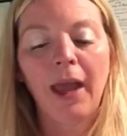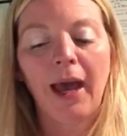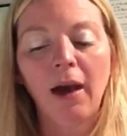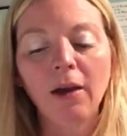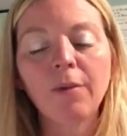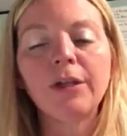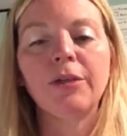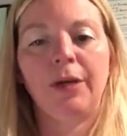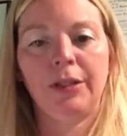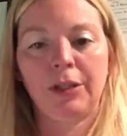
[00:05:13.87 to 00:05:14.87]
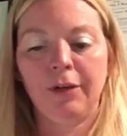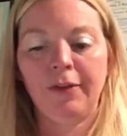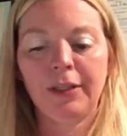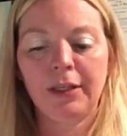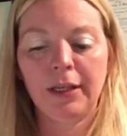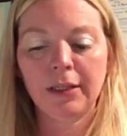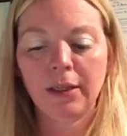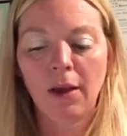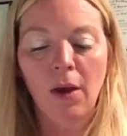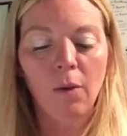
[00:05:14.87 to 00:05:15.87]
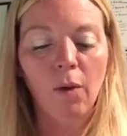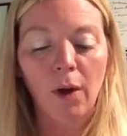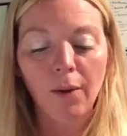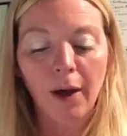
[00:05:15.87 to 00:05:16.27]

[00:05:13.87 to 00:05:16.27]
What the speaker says: How do we do in-services? Well,